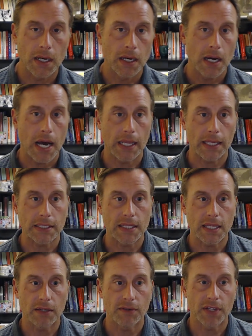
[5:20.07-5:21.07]
I like to think
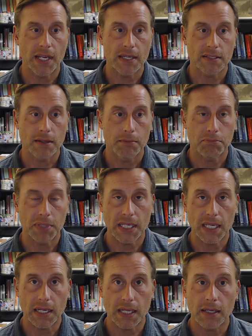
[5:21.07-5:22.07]
of it as
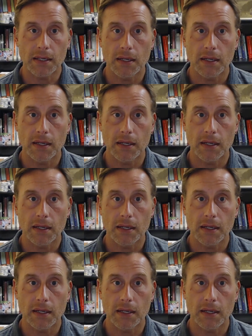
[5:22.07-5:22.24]
beginning,